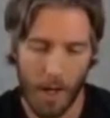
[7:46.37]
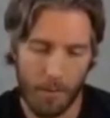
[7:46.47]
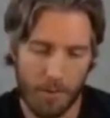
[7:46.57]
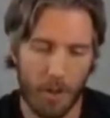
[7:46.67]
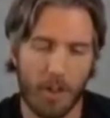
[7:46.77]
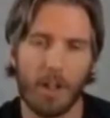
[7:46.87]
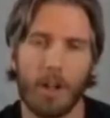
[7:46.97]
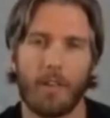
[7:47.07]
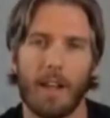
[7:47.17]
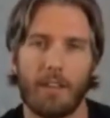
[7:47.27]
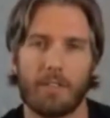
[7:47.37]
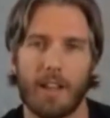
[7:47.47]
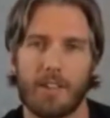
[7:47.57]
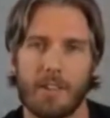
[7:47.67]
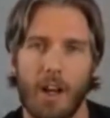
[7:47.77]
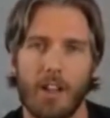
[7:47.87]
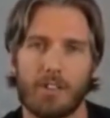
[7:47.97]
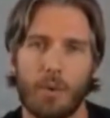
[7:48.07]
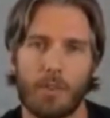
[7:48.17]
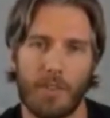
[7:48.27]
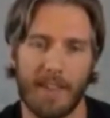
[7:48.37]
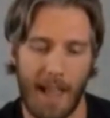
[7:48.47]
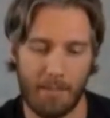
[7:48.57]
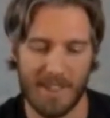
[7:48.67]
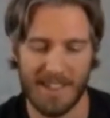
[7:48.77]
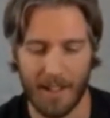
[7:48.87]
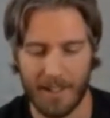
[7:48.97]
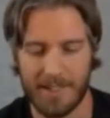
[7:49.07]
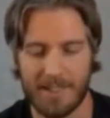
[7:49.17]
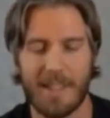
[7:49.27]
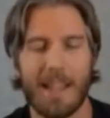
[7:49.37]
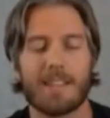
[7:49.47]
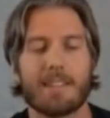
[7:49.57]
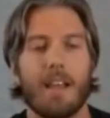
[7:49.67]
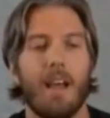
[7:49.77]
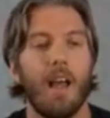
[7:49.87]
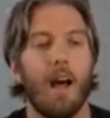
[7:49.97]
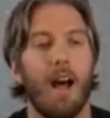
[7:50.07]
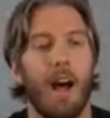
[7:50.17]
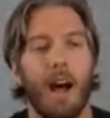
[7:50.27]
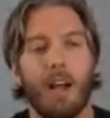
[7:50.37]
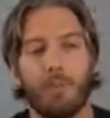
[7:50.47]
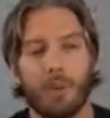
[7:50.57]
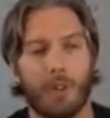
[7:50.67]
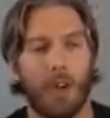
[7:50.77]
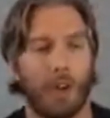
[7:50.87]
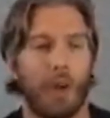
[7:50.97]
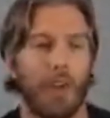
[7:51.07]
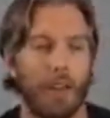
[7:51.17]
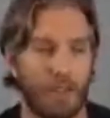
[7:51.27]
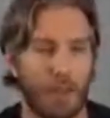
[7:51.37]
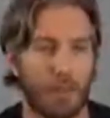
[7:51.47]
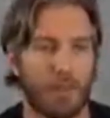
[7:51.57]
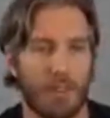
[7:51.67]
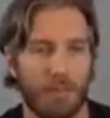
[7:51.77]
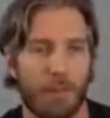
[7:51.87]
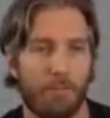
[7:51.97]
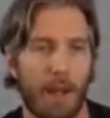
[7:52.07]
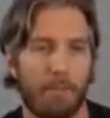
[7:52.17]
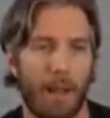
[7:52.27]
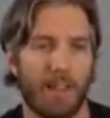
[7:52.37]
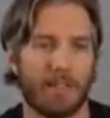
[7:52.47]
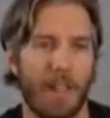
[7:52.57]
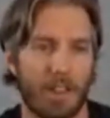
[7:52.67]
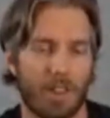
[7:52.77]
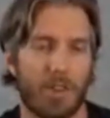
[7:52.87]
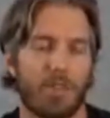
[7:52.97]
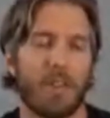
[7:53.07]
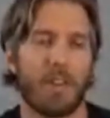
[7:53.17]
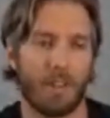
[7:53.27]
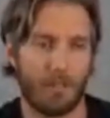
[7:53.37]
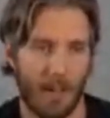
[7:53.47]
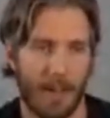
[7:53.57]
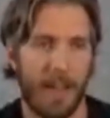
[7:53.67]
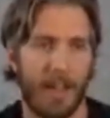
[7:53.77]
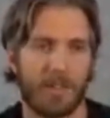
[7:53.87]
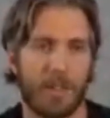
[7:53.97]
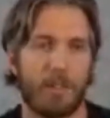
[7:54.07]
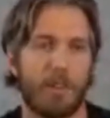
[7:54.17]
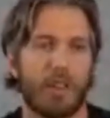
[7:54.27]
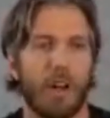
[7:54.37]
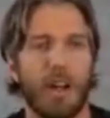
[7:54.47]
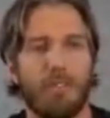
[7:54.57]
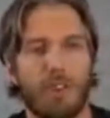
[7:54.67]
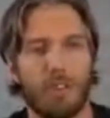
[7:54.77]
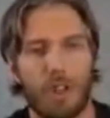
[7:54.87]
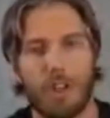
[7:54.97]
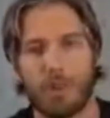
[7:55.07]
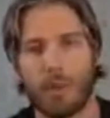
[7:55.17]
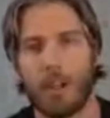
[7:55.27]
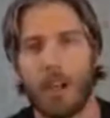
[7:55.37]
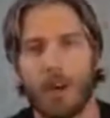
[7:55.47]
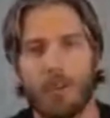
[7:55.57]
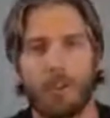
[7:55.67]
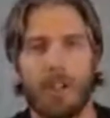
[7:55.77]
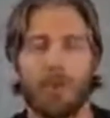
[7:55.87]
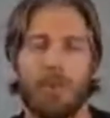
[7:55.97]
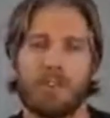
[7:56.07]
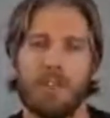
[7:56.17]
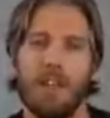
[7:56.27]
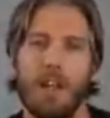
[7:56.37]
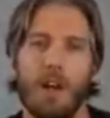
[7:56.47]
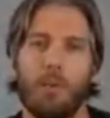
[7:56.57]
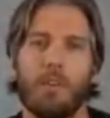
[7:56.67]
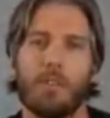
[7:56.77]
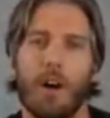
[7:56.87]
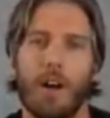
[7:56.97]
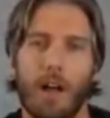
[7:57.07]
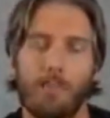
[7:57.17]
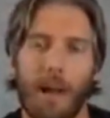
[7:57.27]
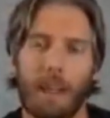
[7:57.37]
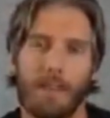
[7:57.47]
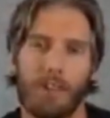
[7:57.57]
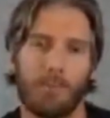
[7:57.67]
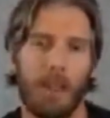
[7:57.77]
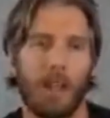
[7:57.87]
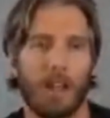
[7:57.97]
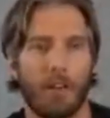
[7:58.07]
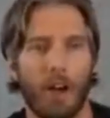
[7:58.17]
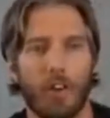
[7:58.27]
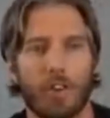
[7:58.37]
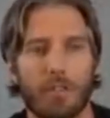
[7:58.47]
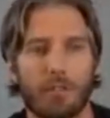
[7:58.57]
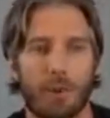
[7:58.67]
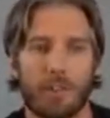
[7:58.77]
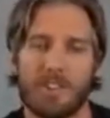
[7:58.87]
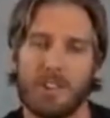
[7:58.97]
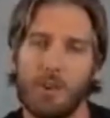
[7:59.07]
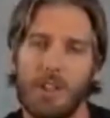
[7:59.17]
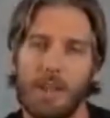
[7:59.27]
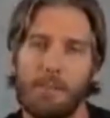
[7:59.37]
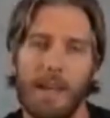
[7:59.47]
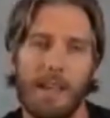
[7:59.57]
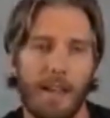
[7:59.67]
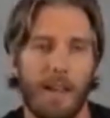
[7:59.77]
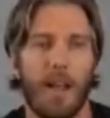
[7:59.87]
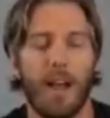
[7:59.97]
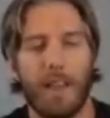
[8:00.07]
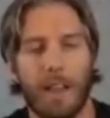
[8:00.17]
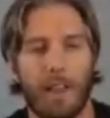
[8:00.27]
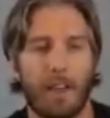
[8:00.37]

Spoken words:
So looking on the left-hand side, so we've got the MD96, and we've got, in terms of different bandpass sections to the different layers of the drivers. So in the low frequency, we've got a max SPL of 142 dB. And then on